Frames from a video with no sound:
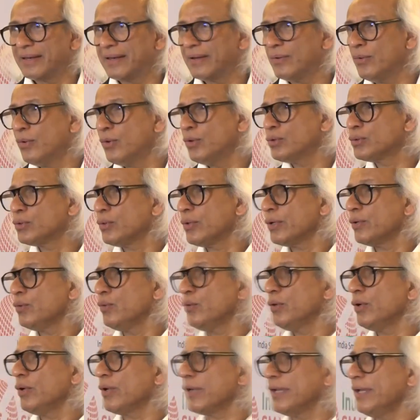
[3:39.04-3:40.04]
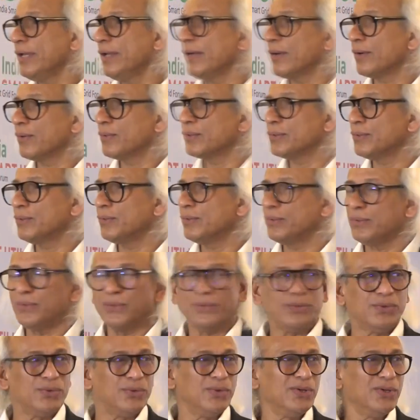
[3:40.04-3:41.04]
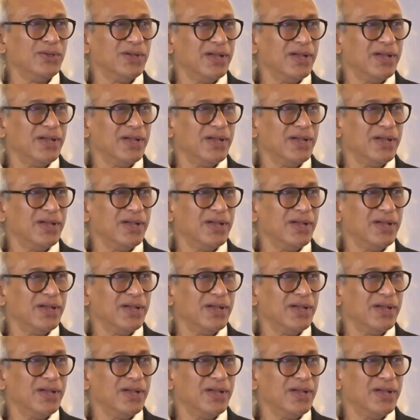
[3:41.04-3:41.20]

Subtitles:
oh, sorry, you are here. So,